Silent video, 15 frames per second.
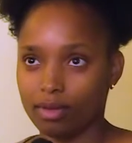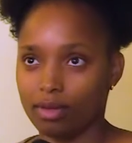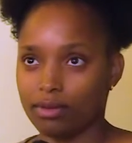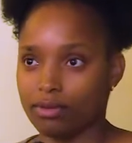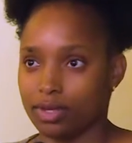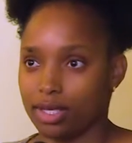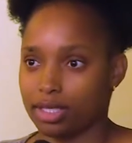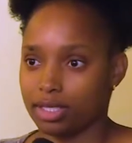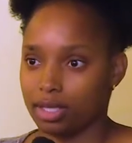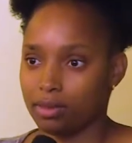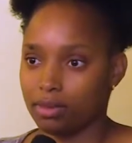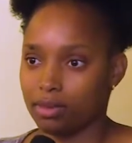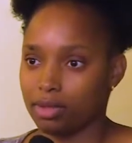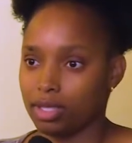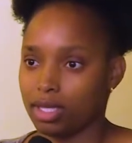for
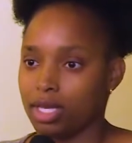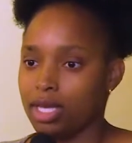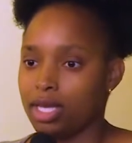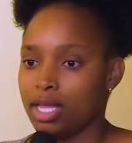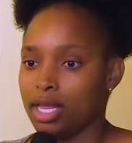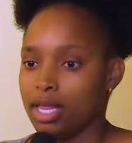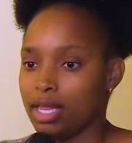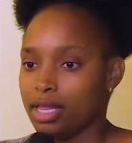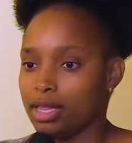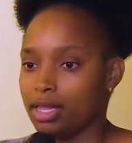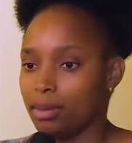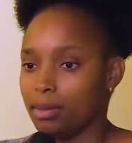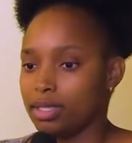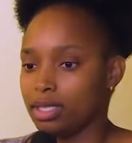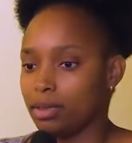example,
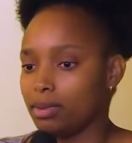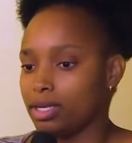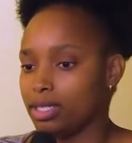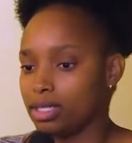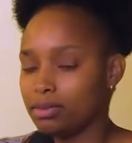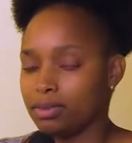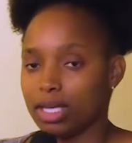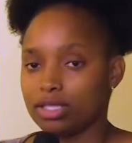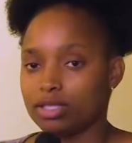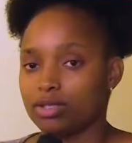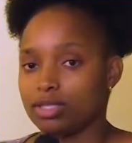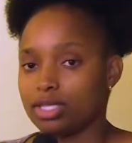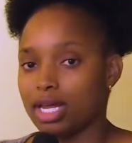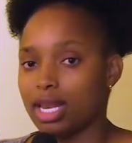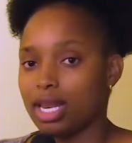their metabolism does
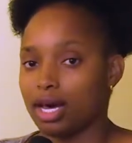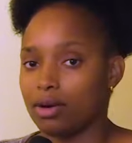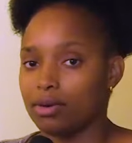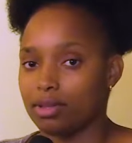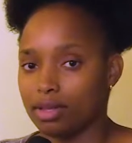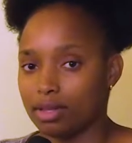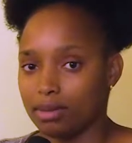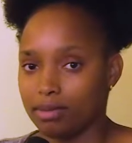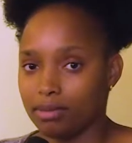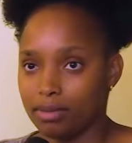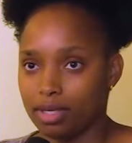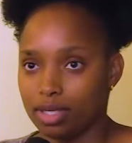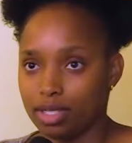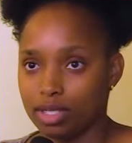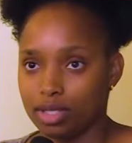not allow them
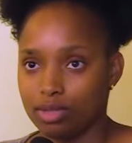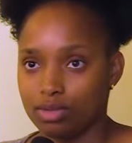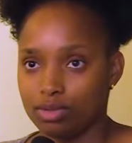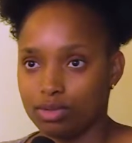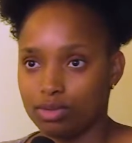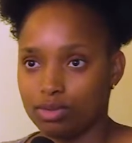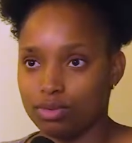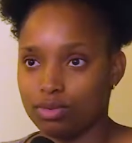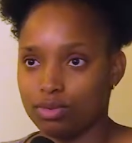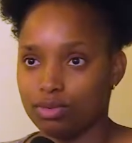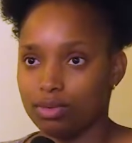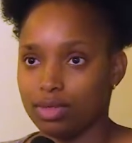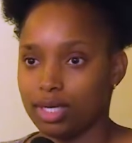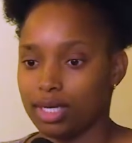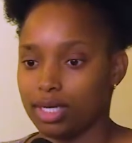
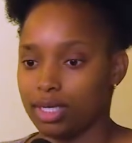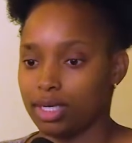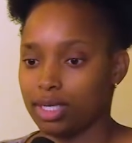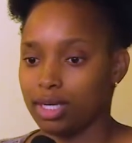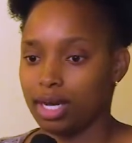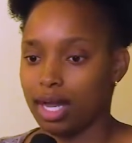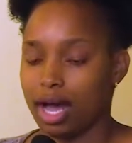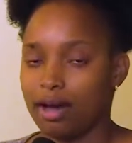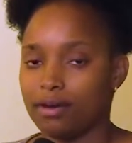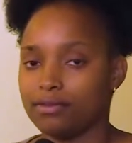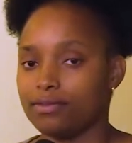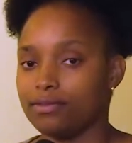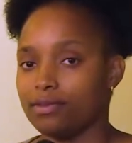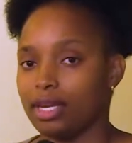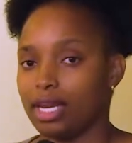to
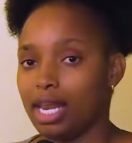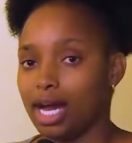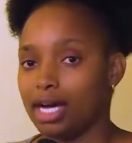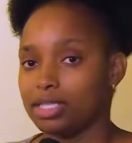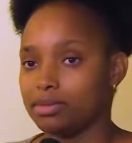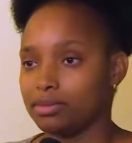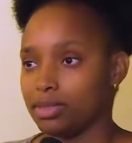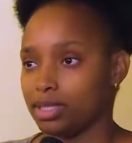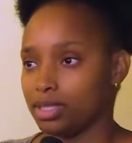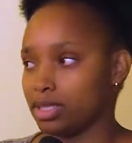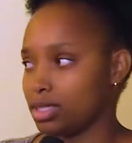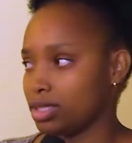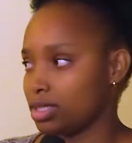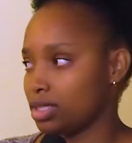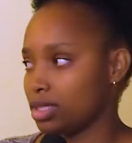have large
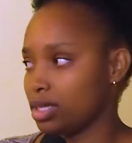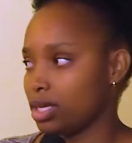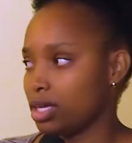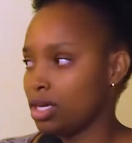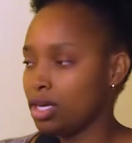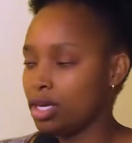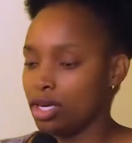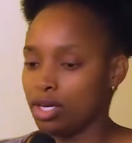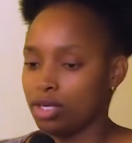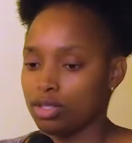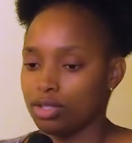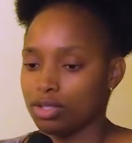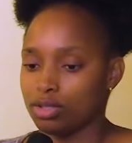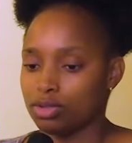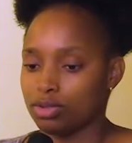meals.
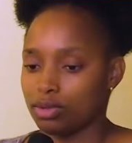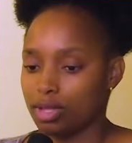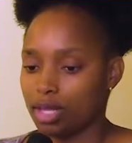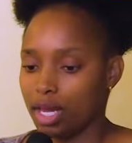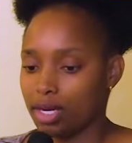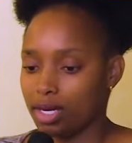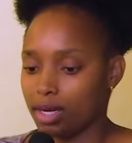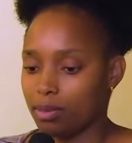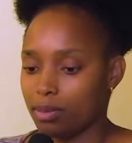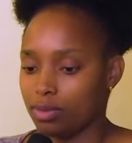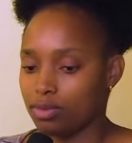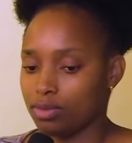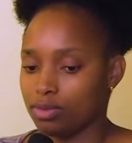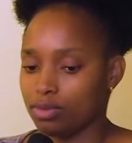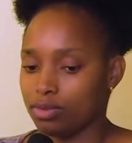So they are
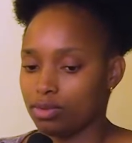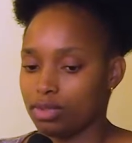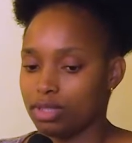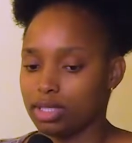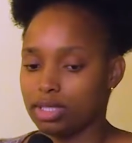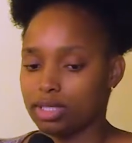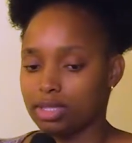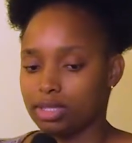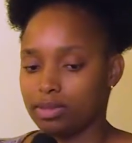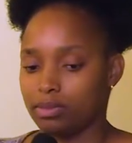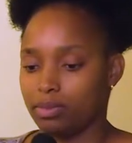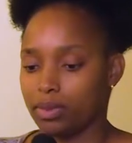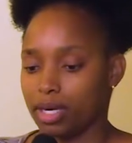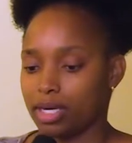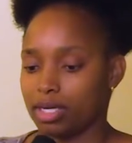able to
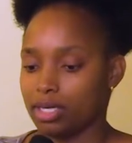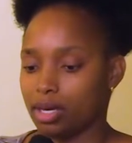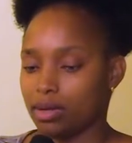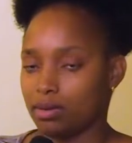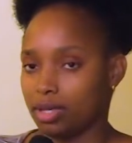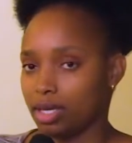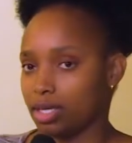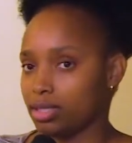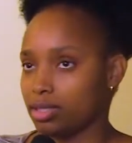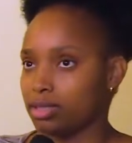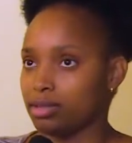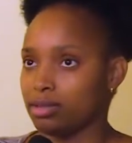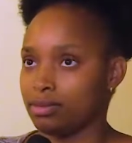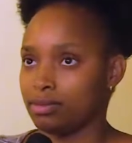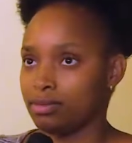break down that
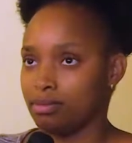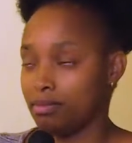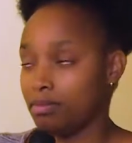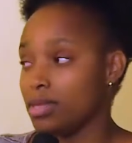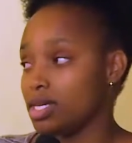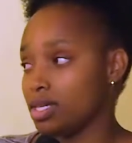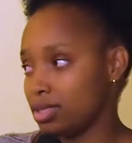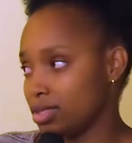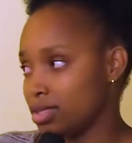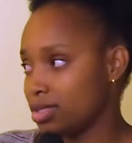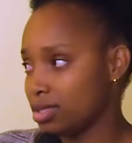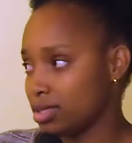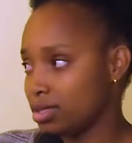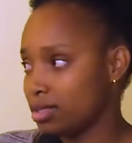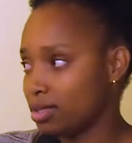
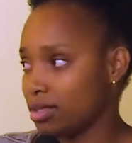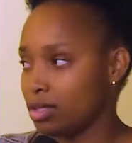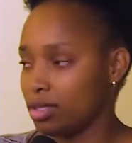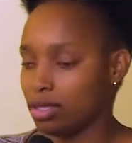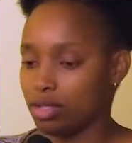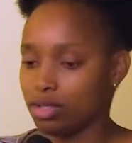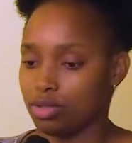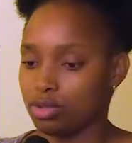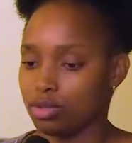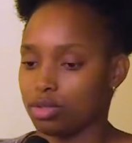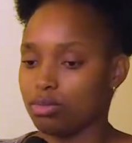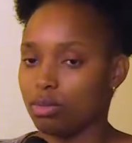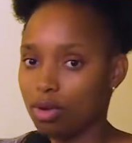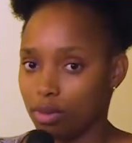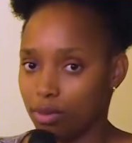meals into small